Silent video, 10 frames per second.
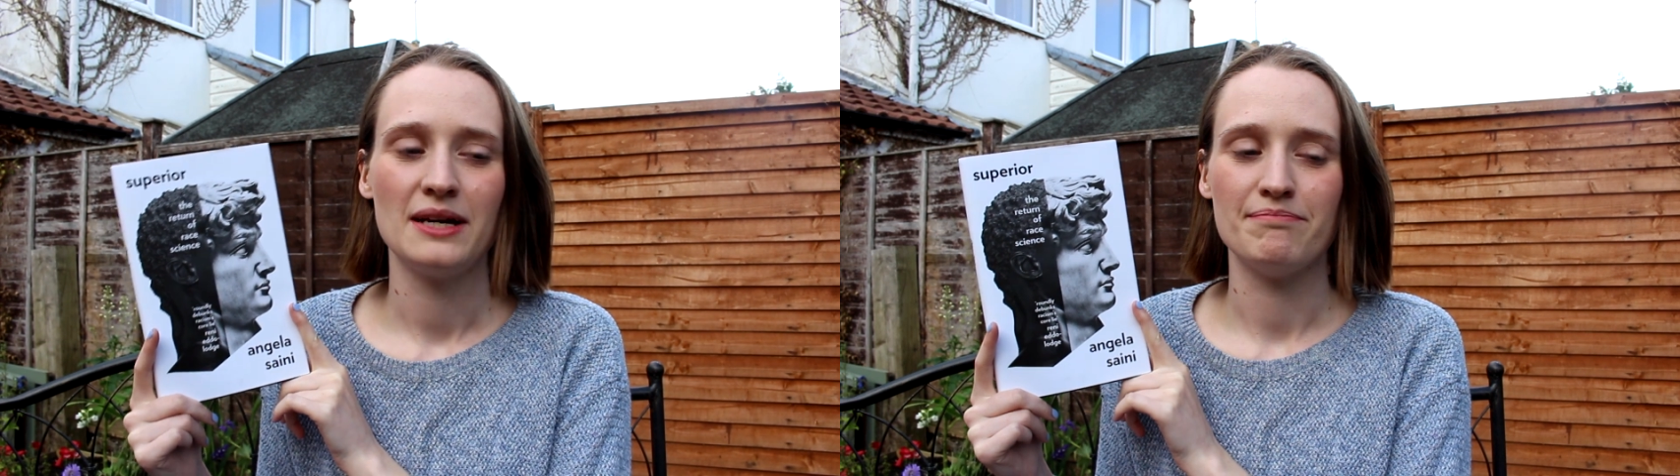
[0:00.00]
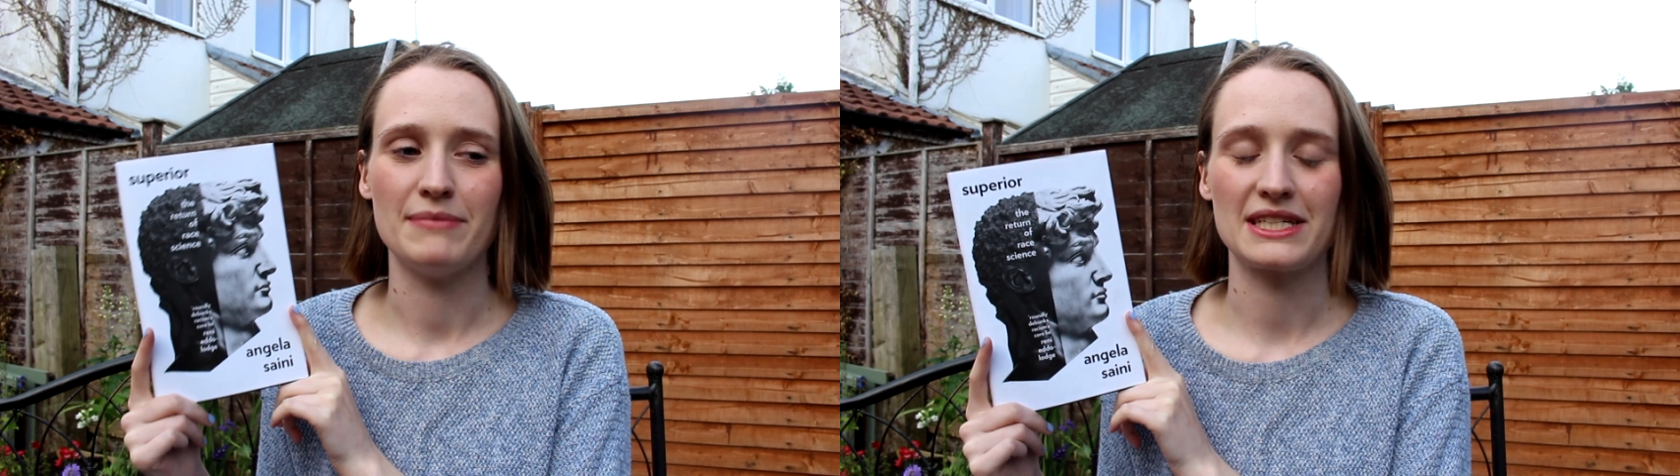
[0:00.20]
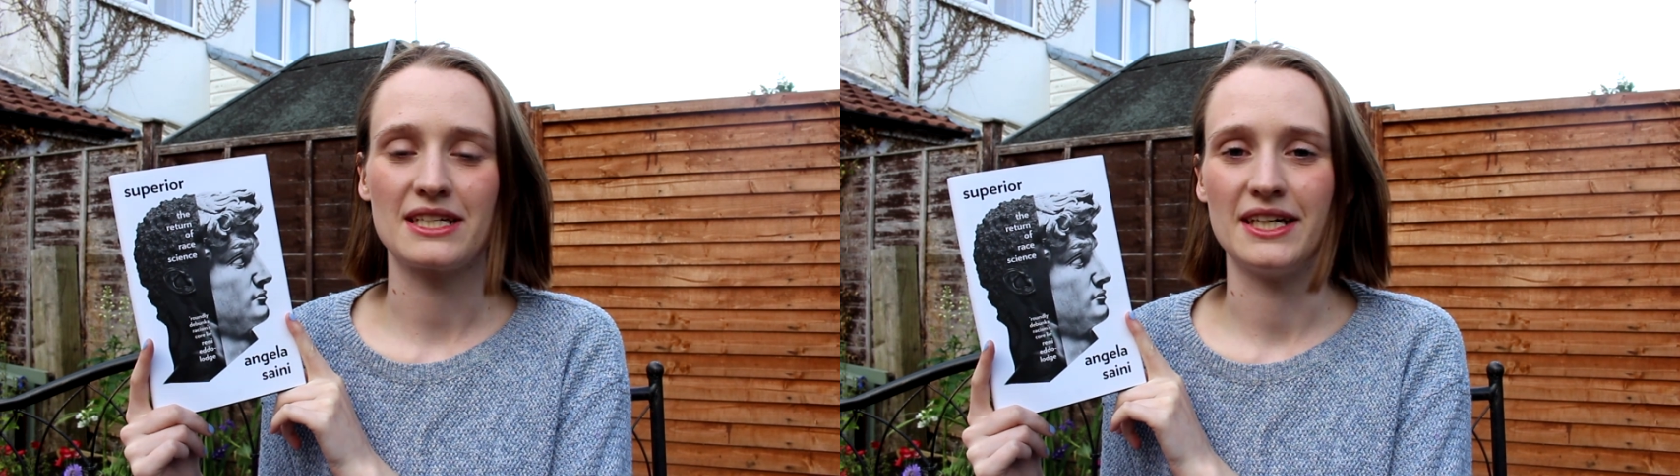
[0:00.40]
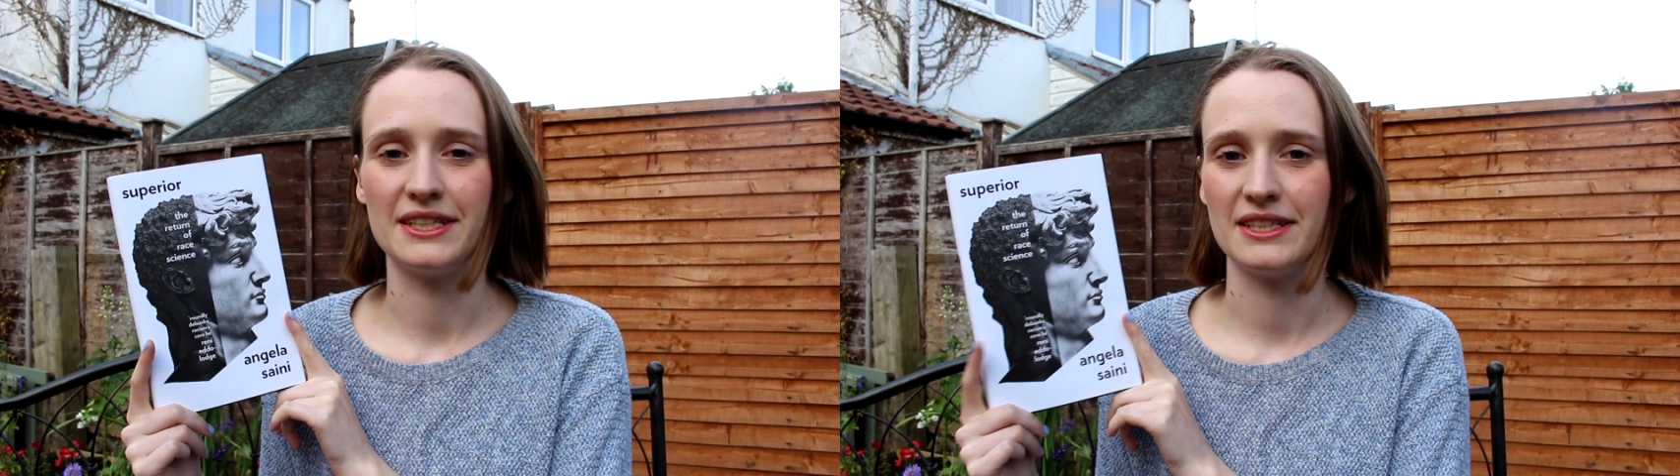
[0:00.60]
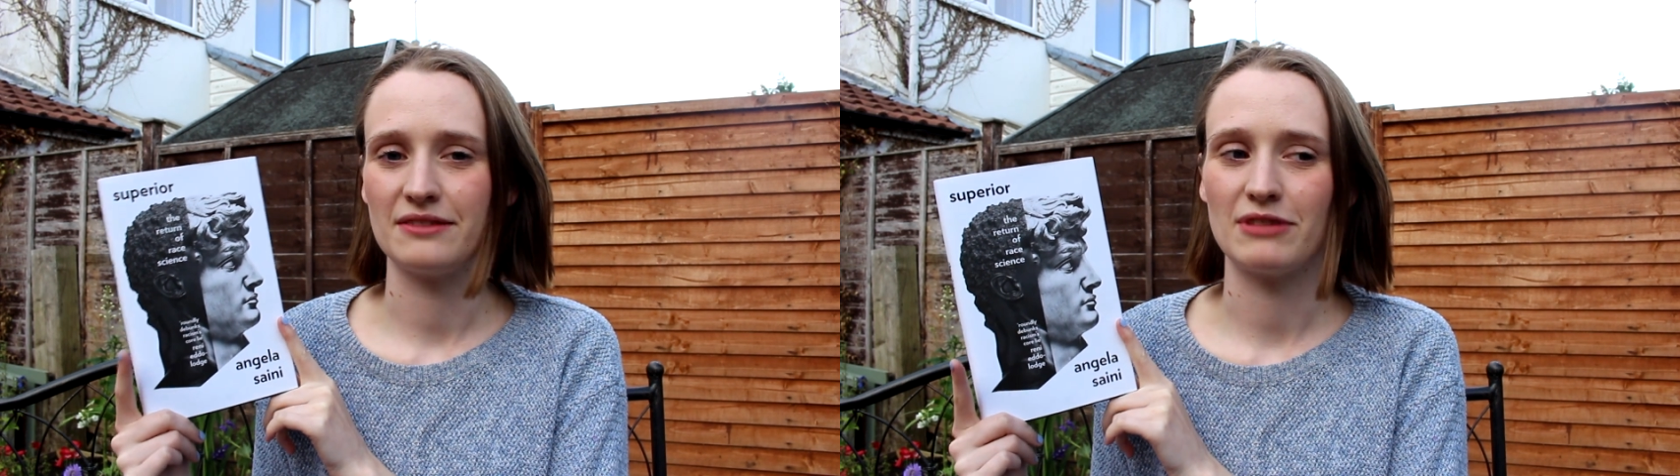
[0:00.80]

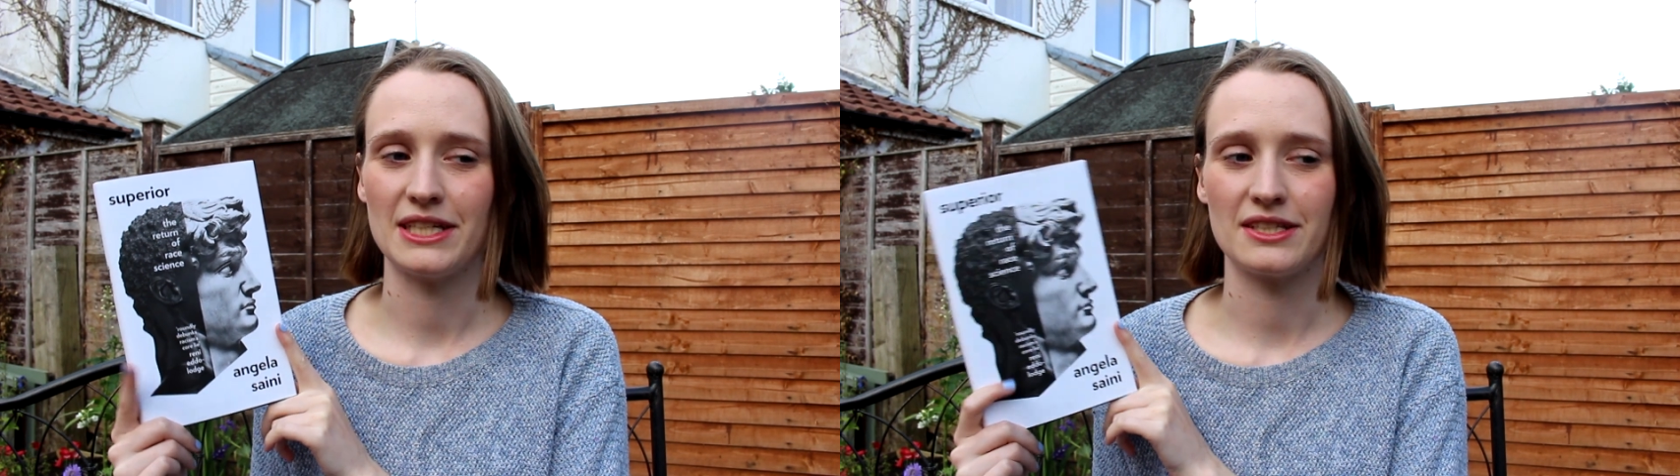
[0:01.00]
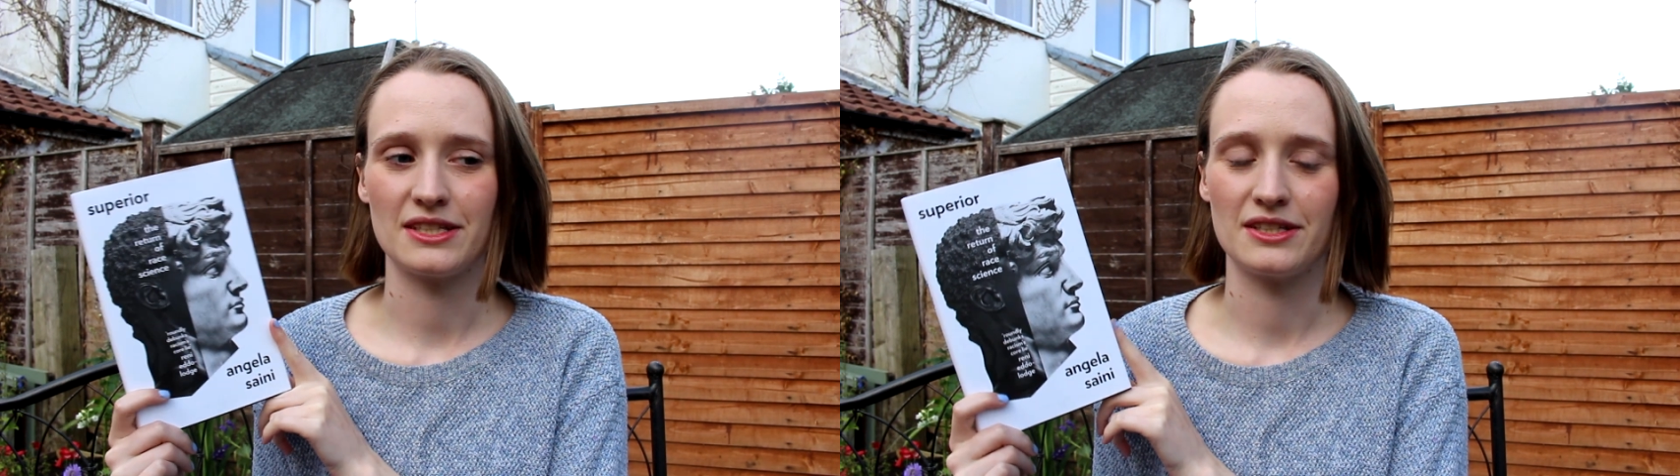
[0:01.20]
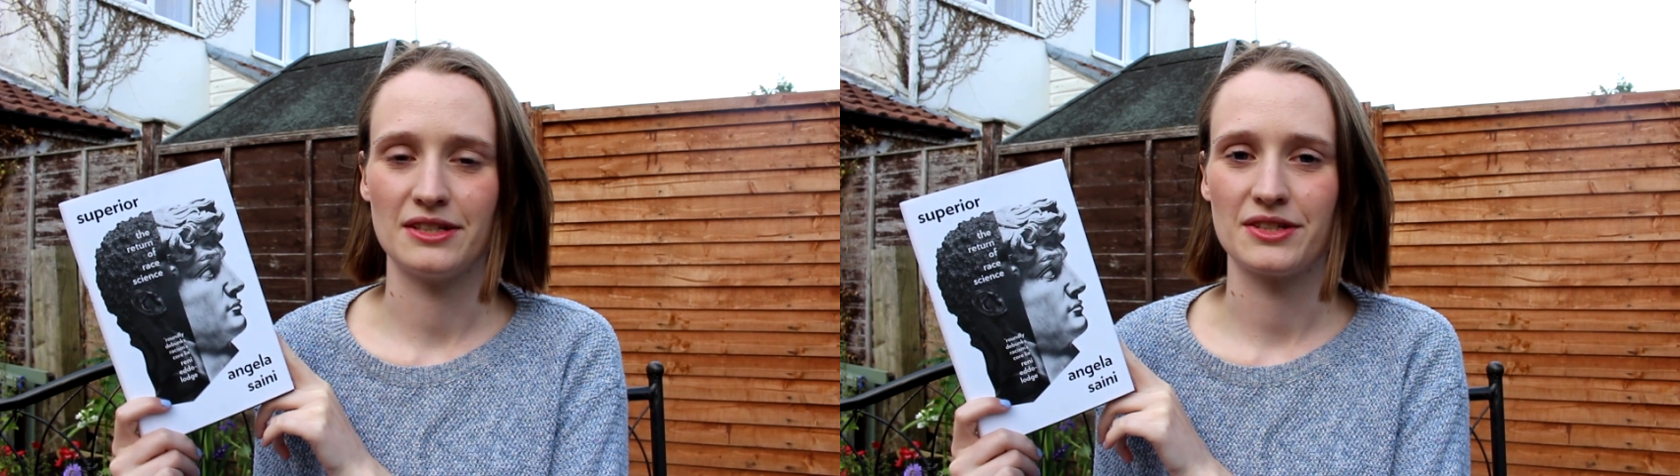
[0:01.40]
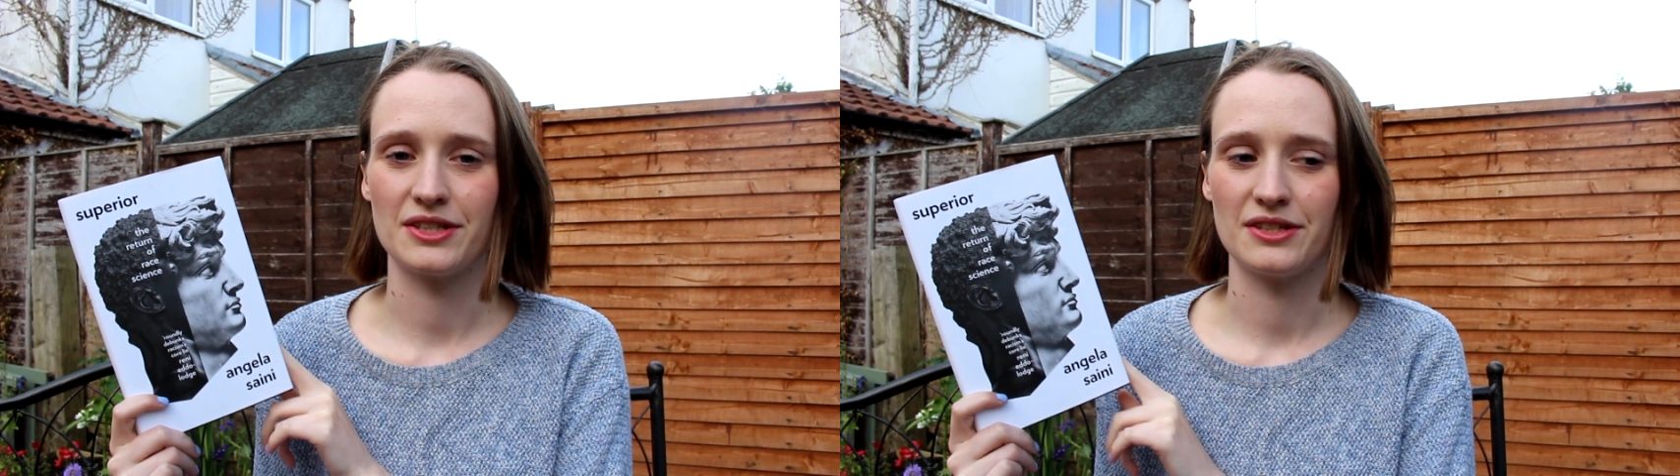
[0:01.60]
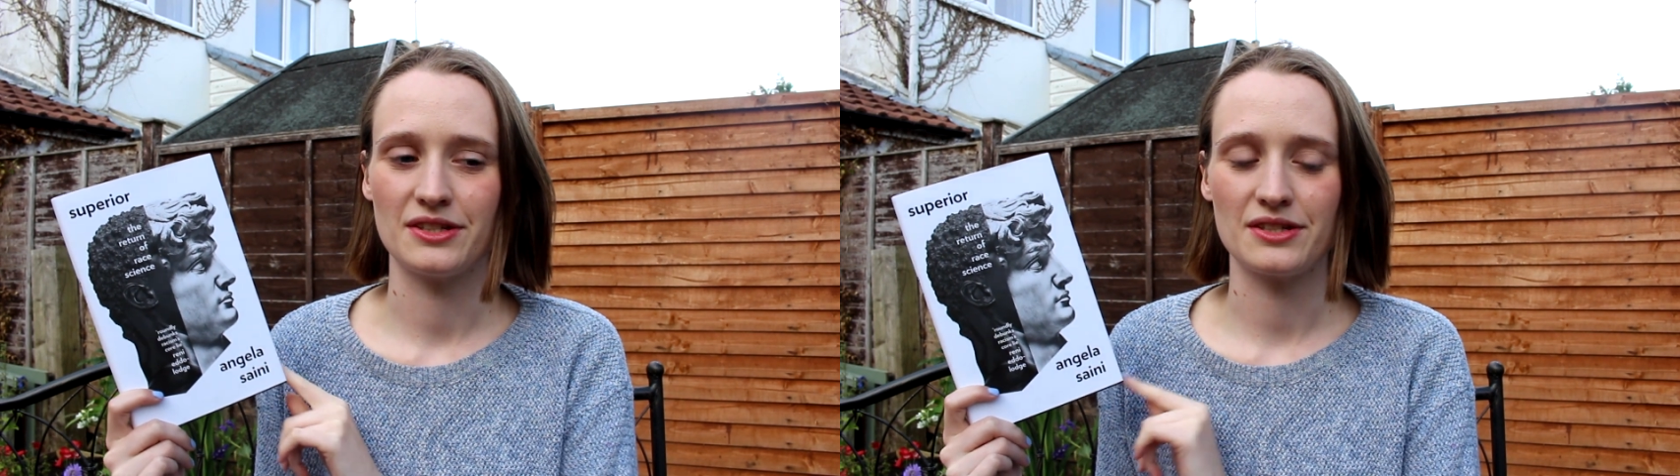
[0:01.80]
misguided racist
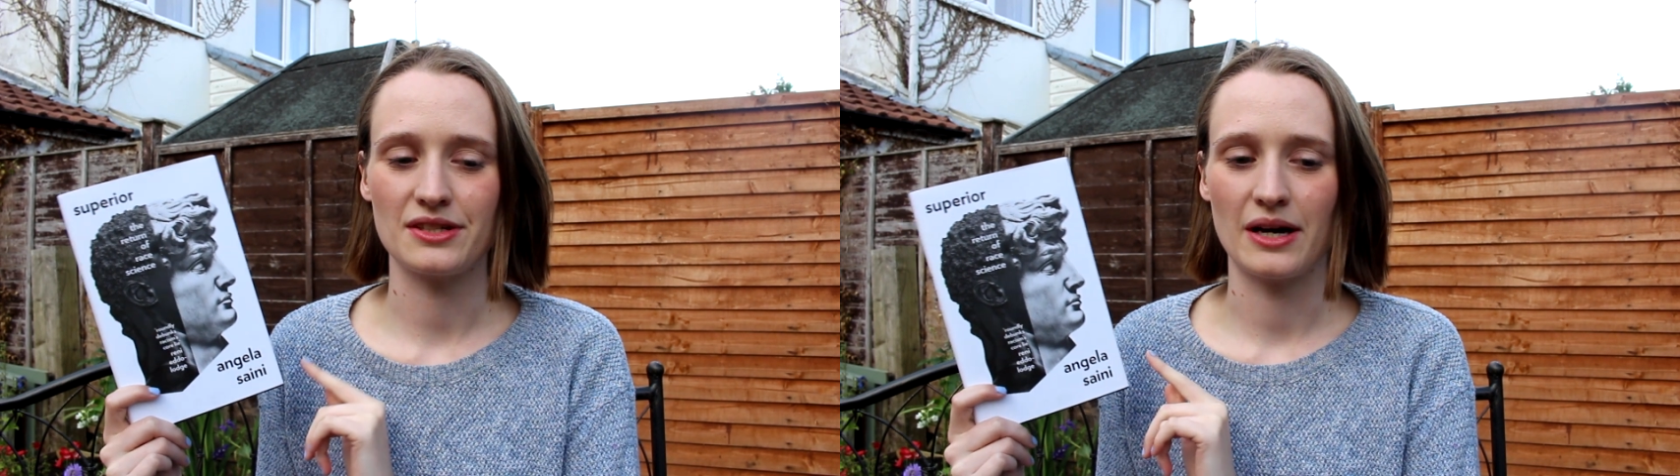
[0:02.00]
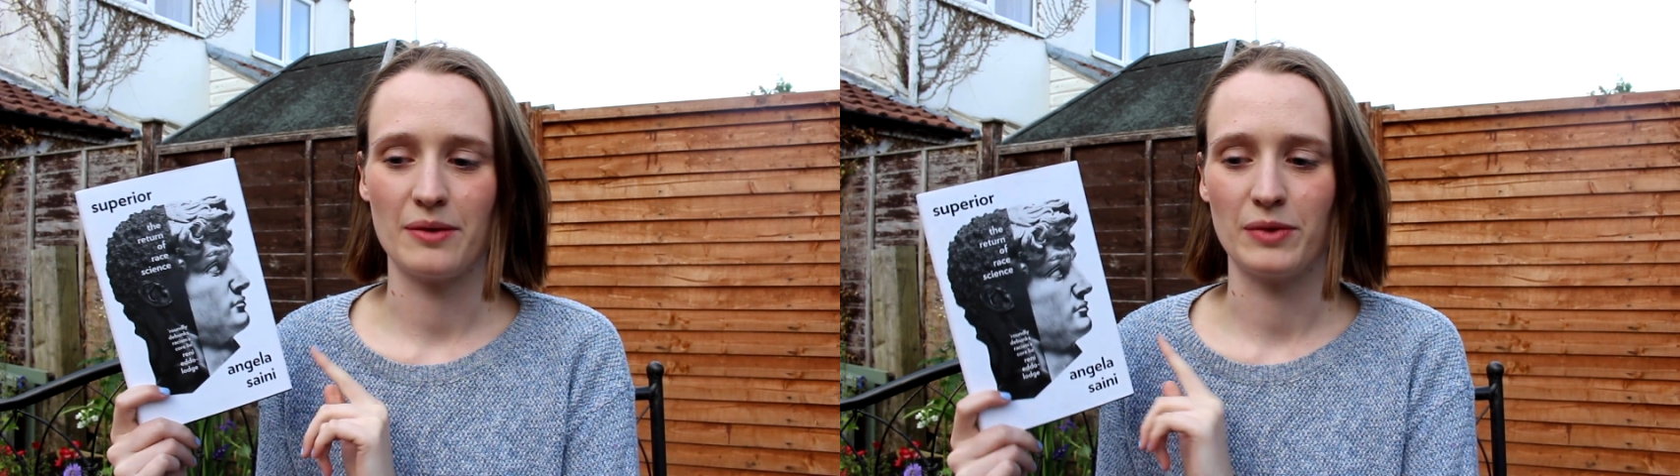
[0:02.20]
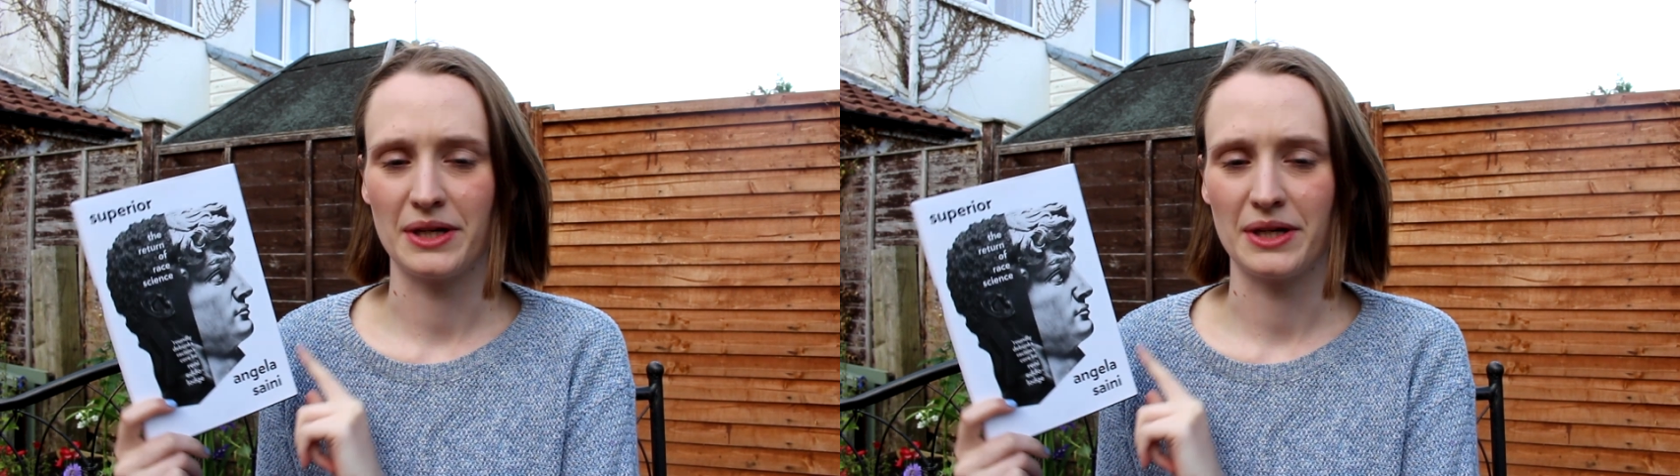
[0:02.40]
notions um,